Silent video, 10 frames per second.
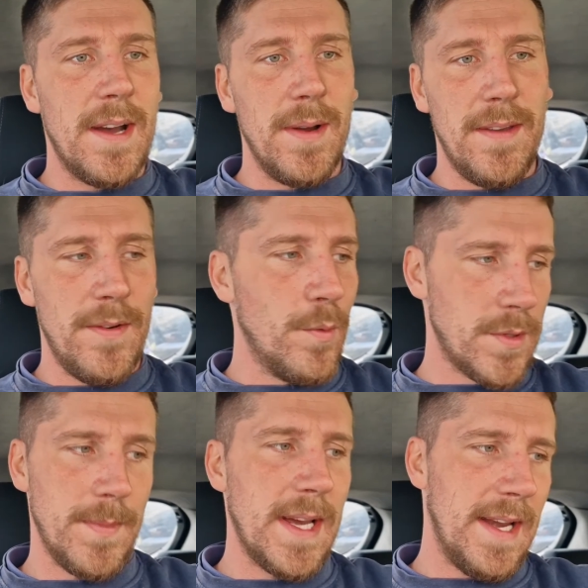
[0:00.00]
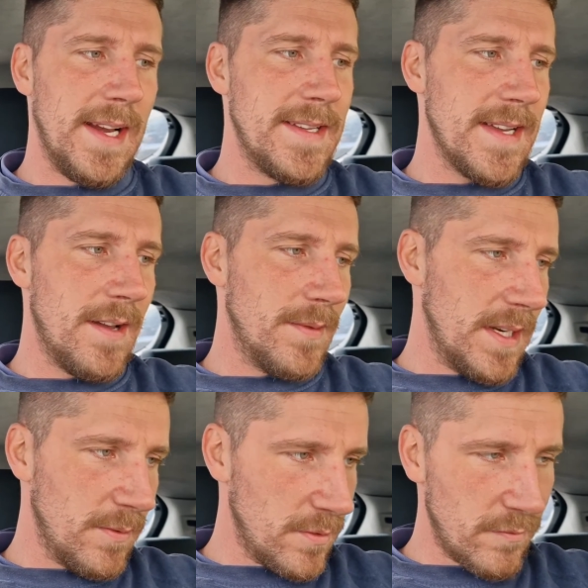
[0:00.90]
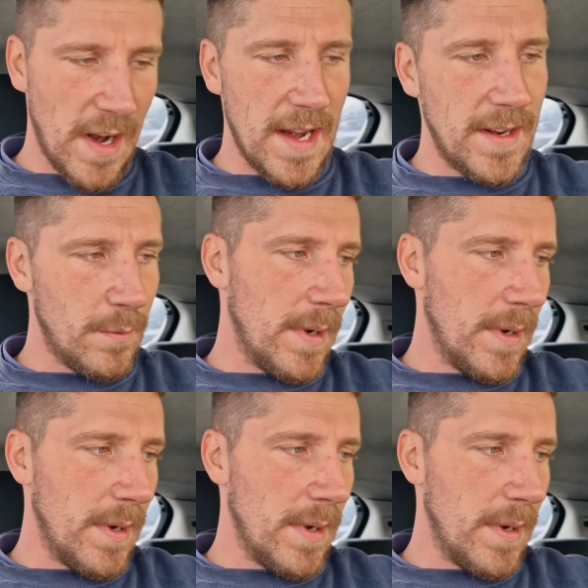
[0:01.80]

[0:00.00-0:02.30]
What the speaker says: Now, if it wasn't mechanically sound and it was all rattling